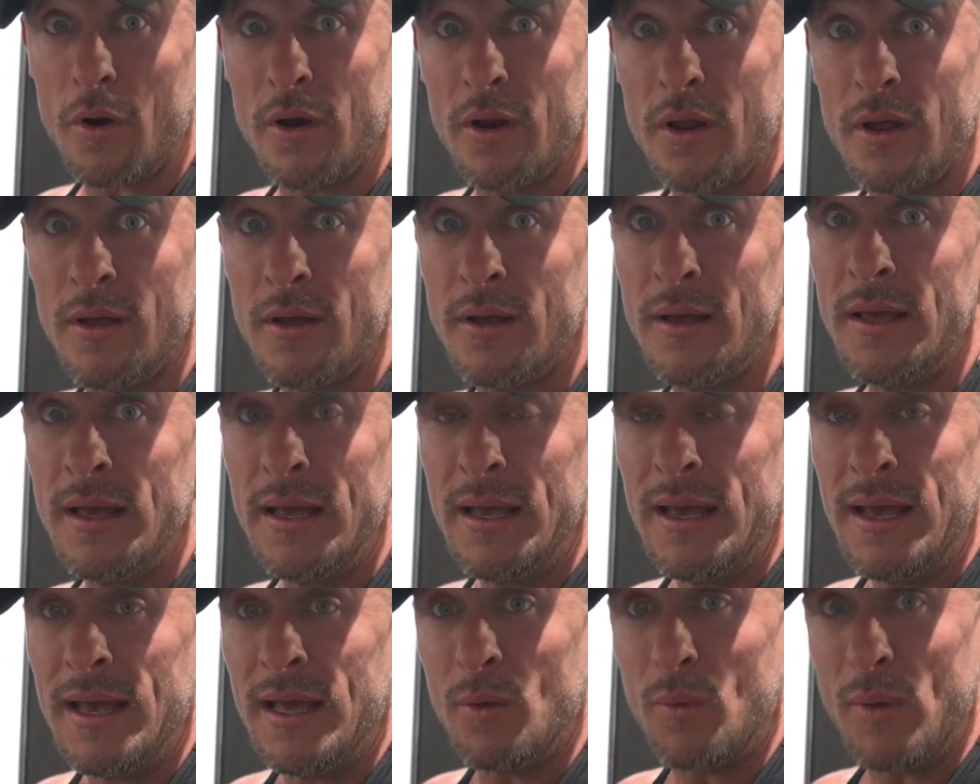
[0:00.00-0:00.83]

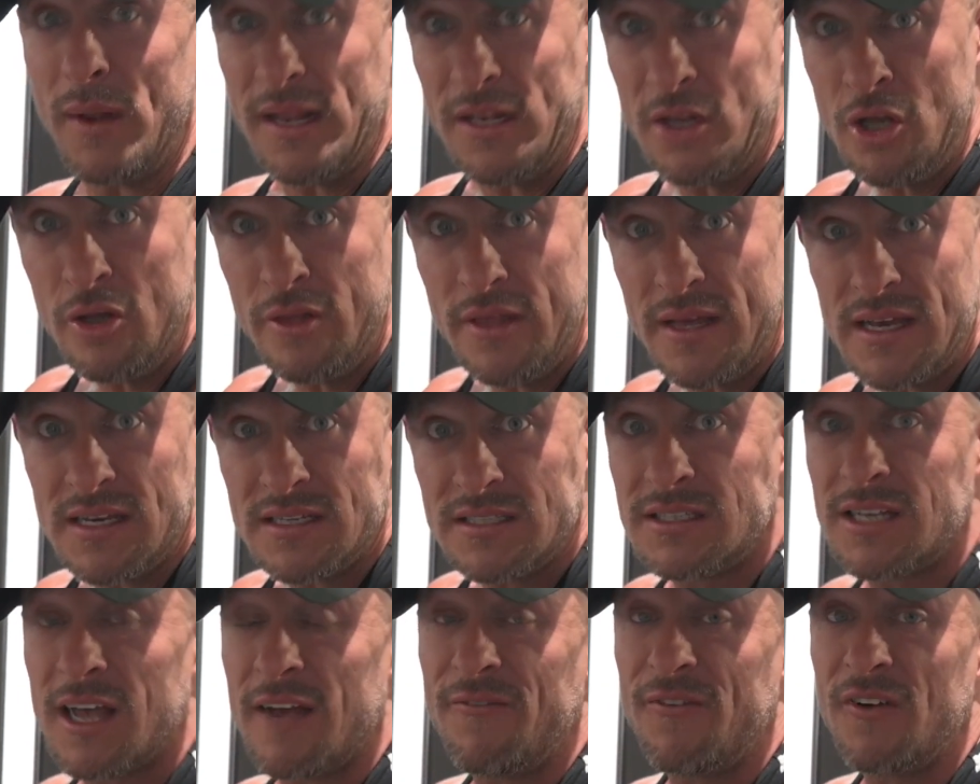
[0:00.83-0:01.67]
And when I do
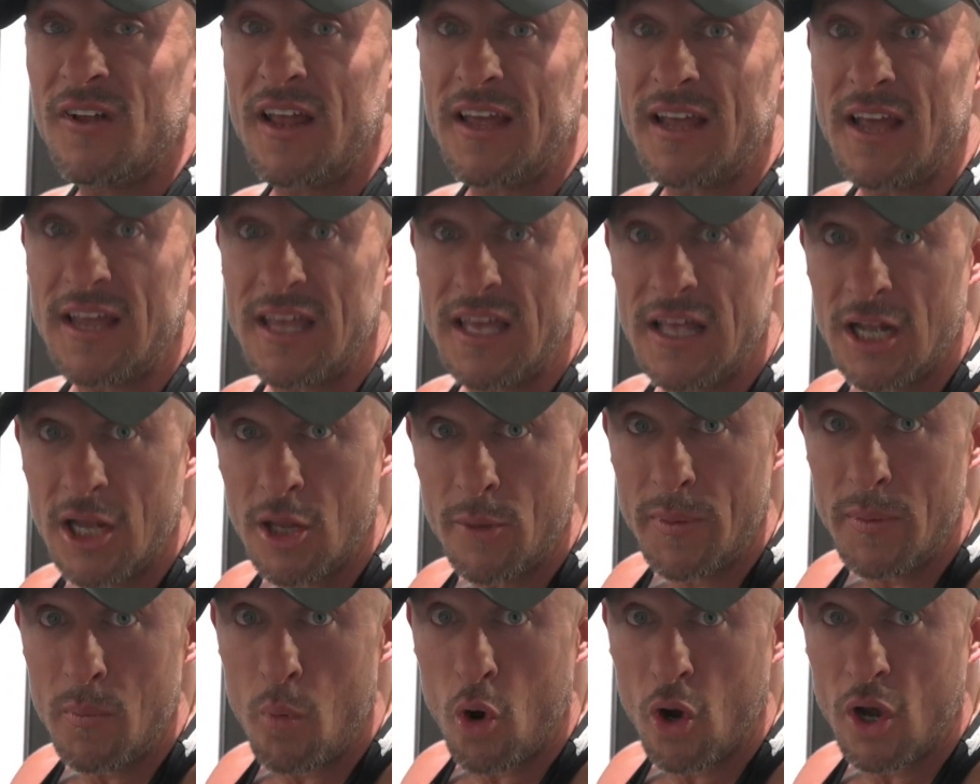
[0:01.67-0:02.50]
this, I feel like I get a little
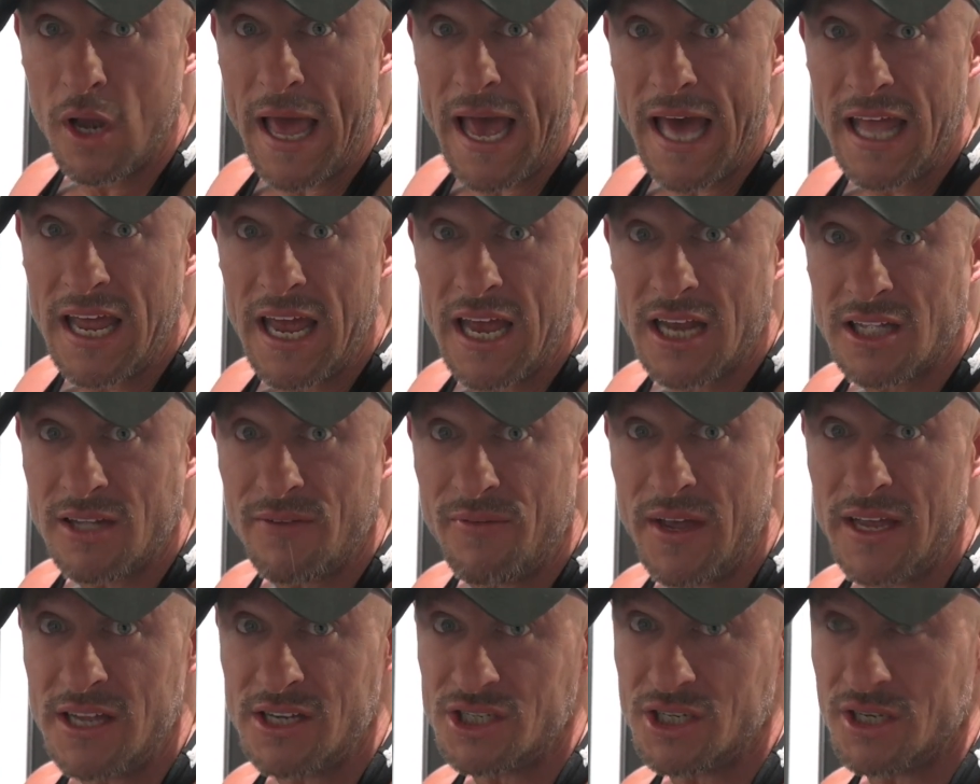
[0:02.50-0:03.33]
bit more lat
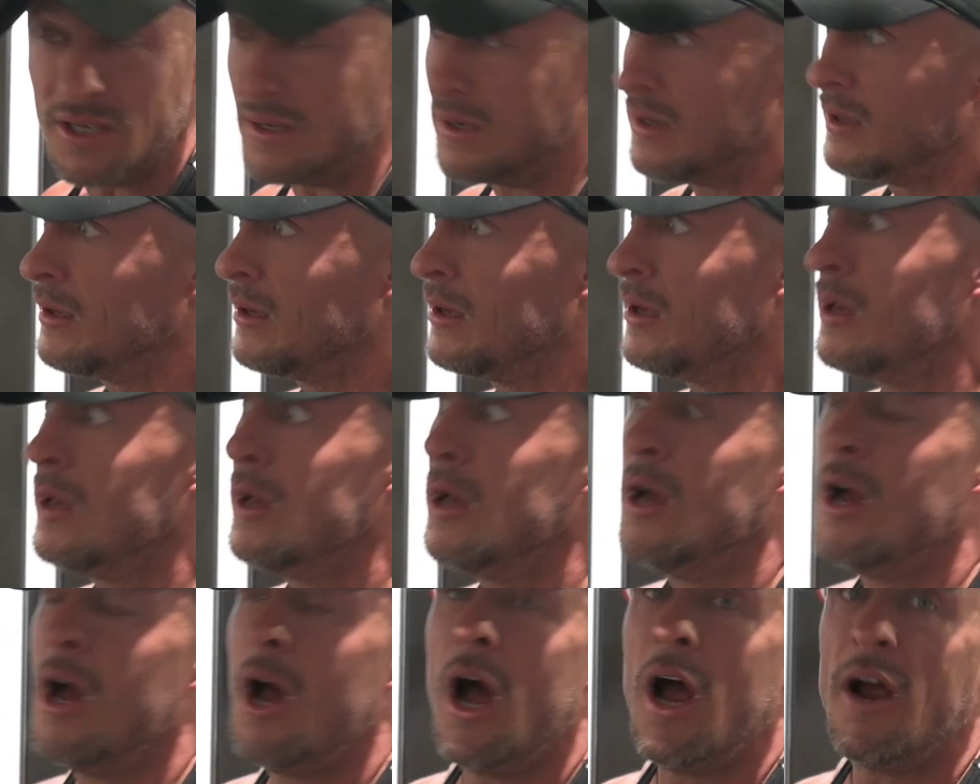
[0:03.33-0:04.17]
activation.
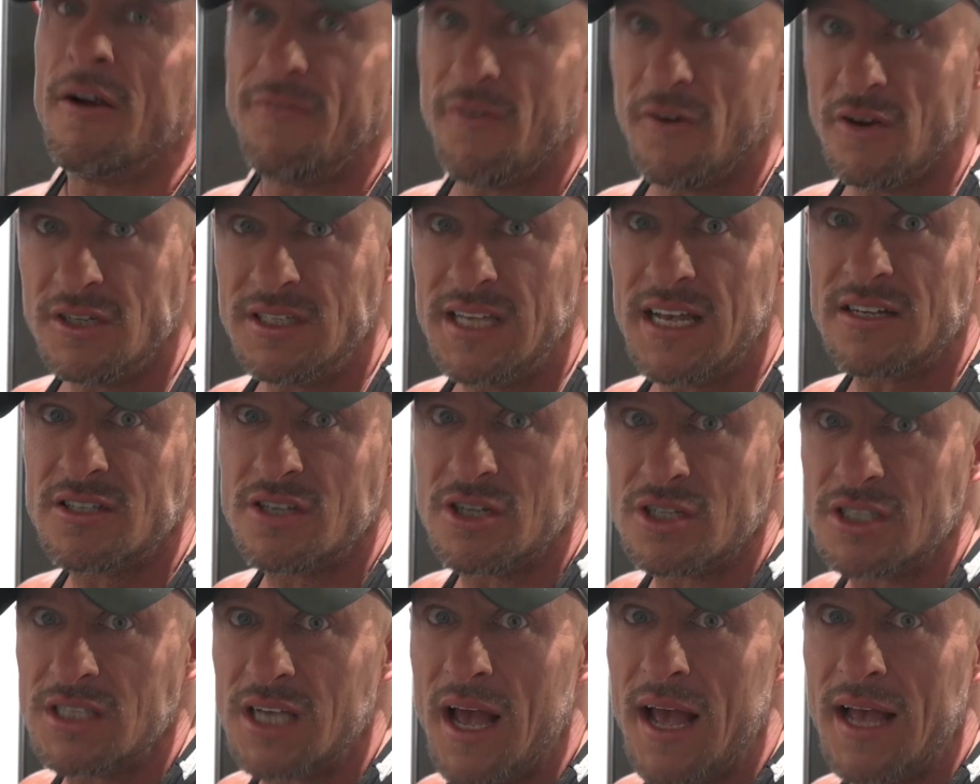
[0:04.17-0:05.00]
Our first
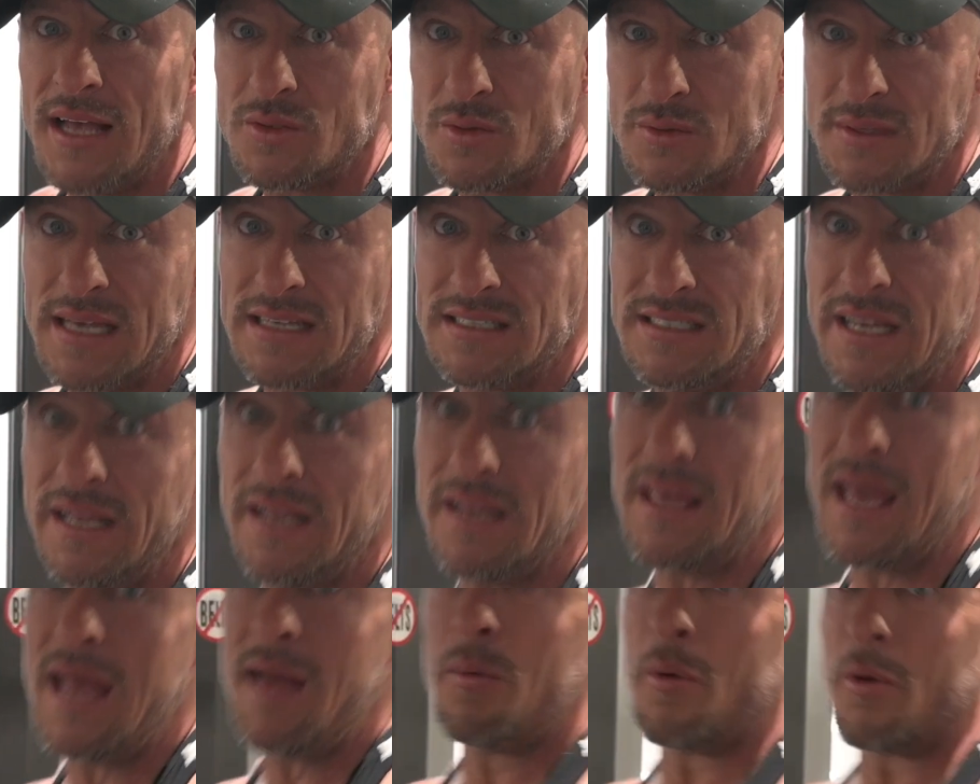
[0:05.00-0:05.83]
exercise was that
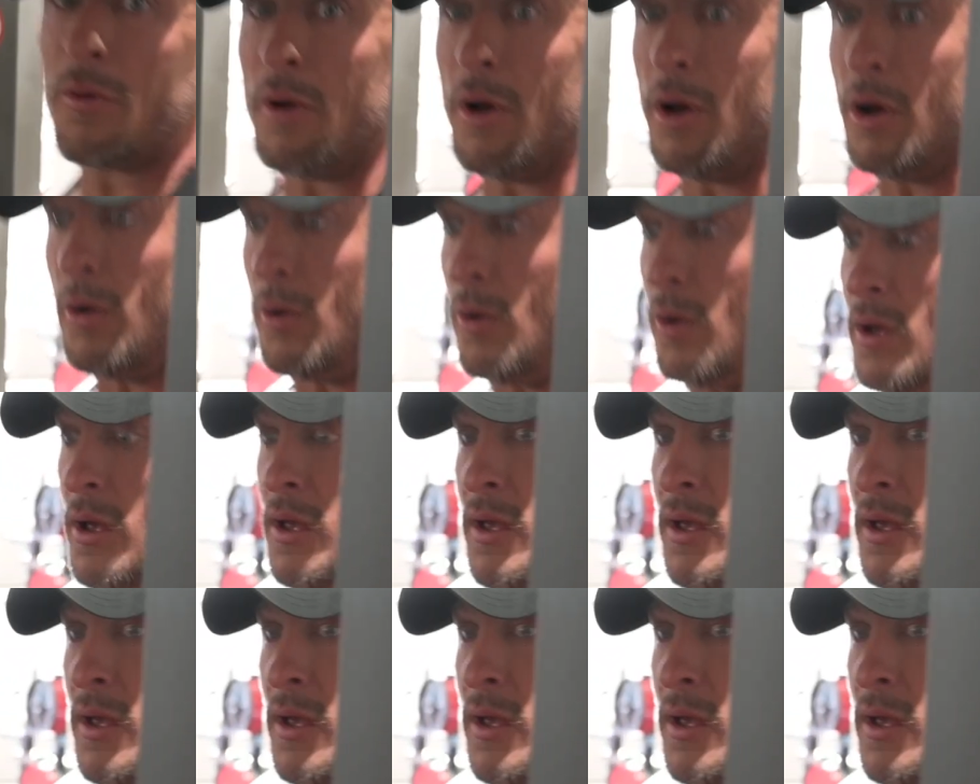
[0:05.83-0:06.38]
seated cable row.